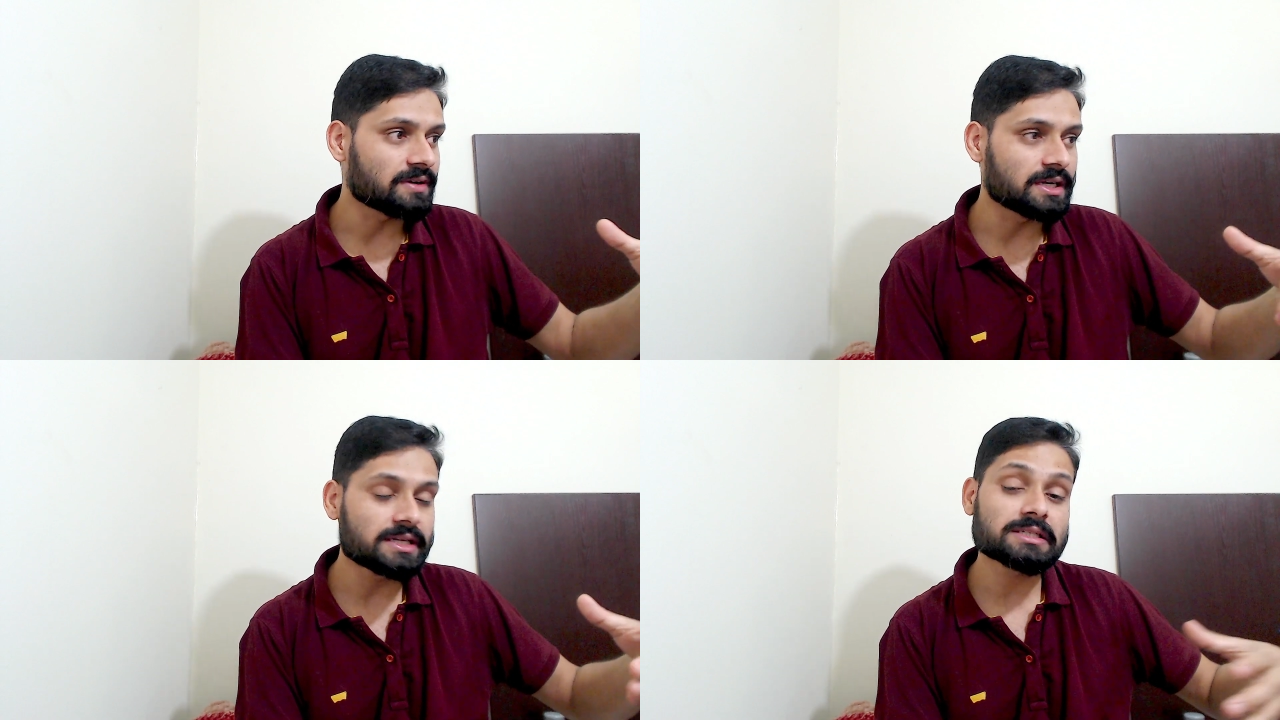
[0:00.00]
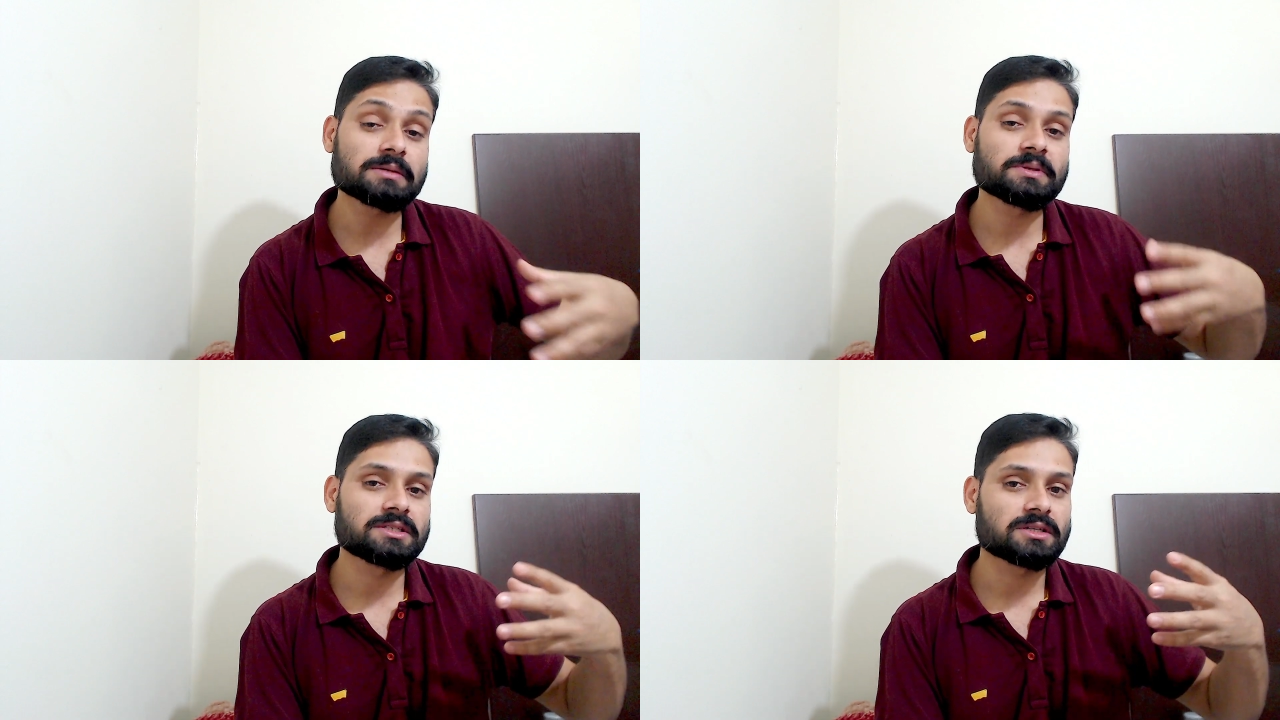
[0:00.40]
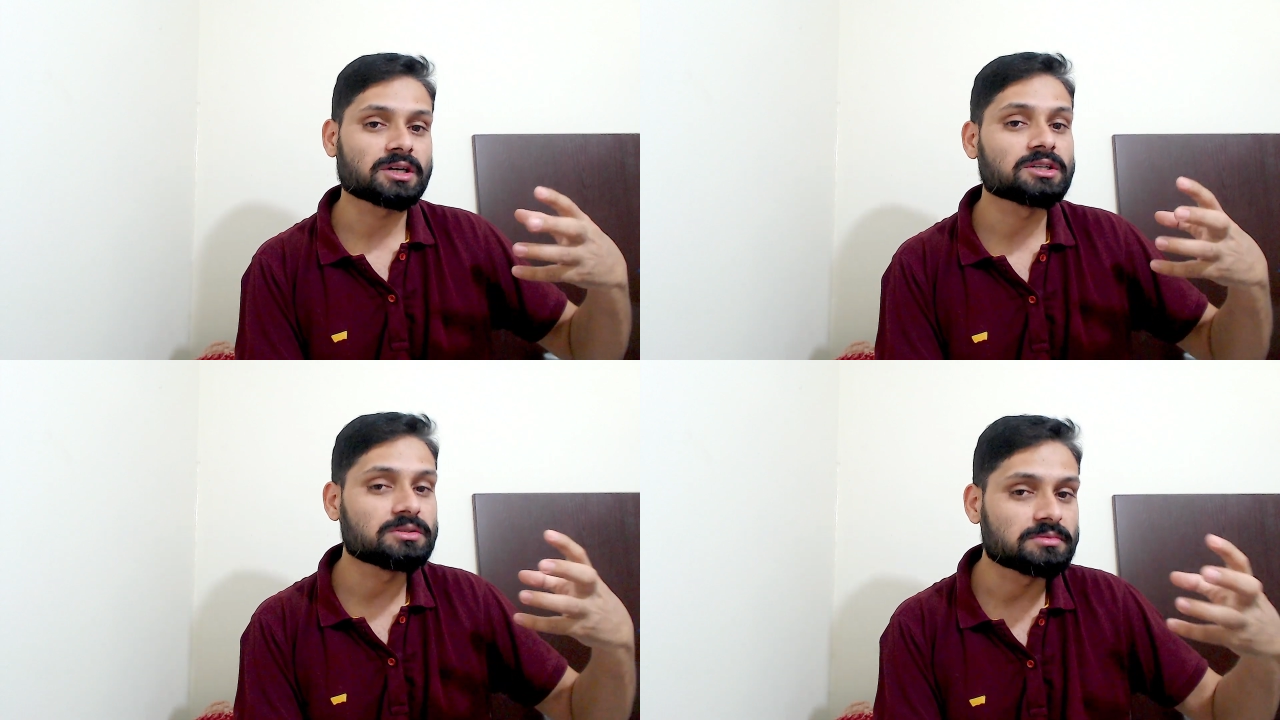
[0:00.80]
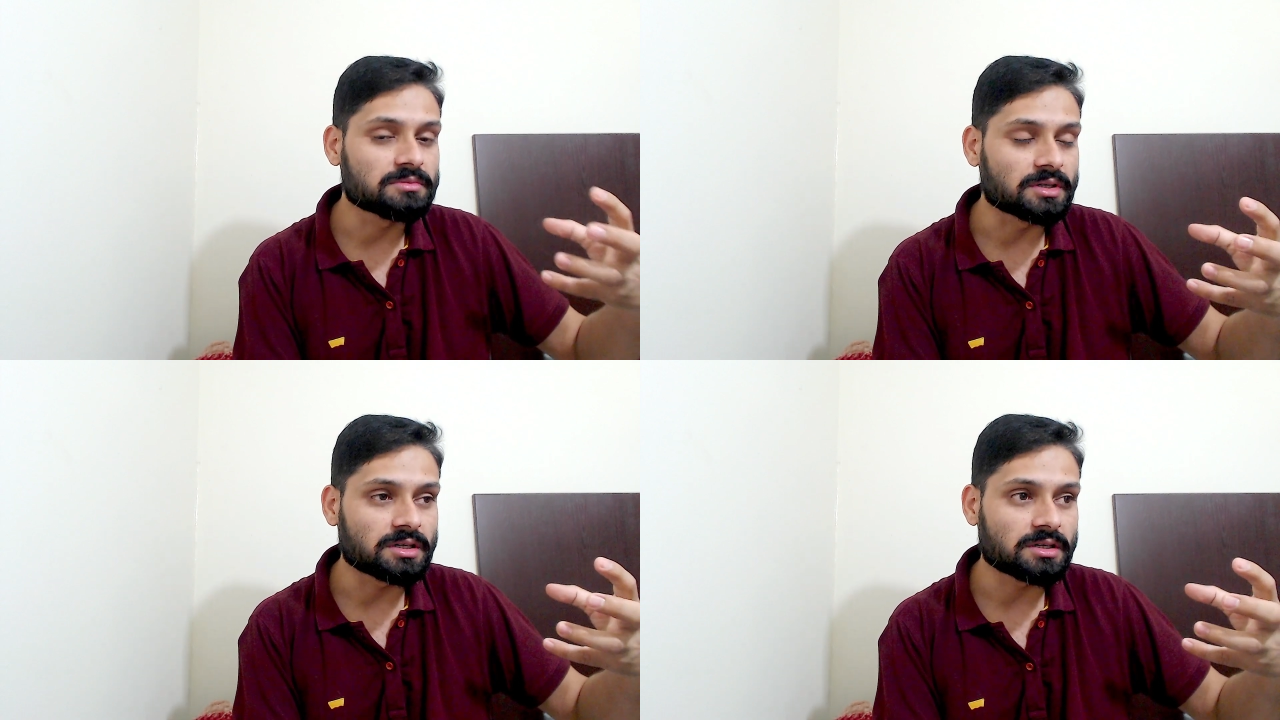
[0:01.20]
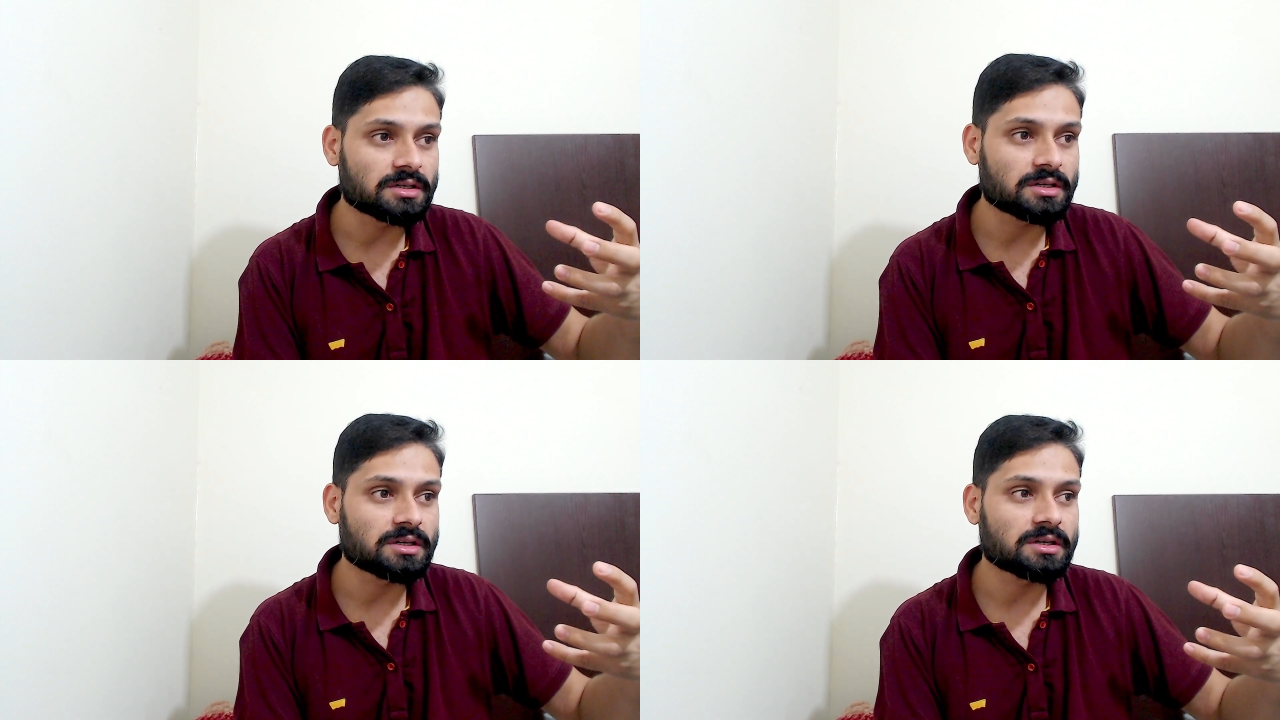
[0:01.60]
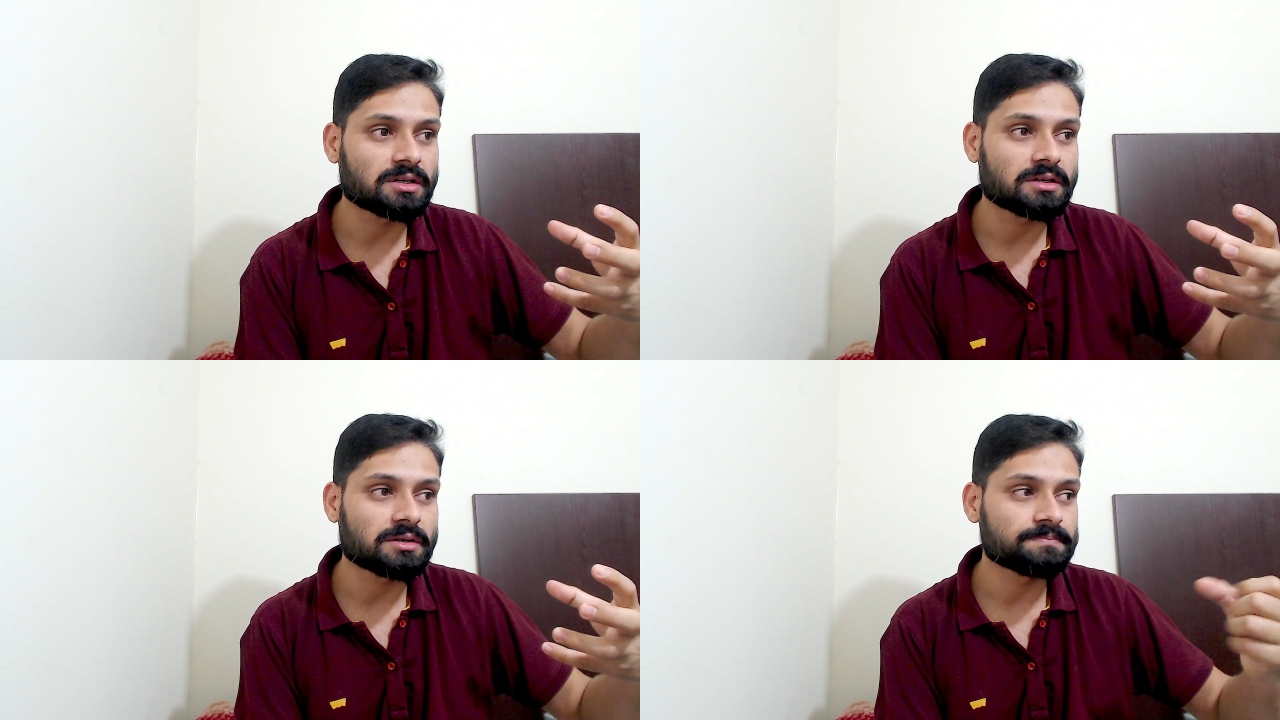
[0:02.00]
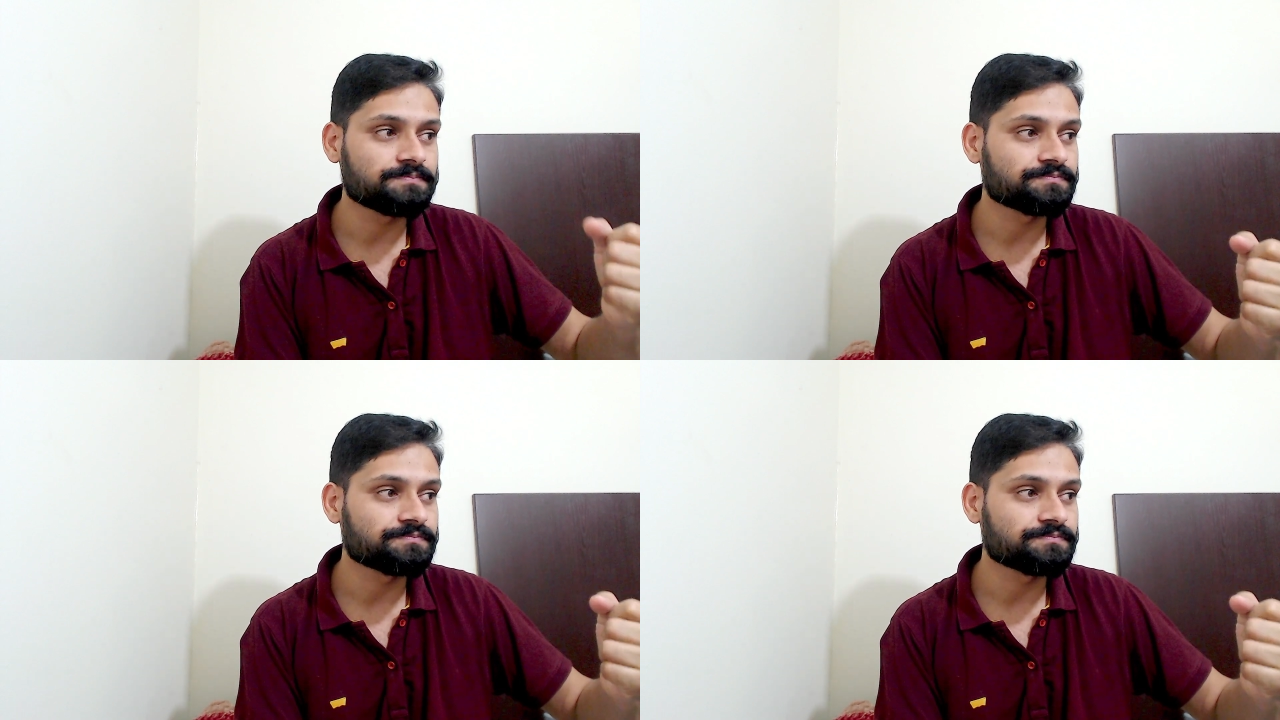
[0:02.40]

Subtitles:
a little bit um,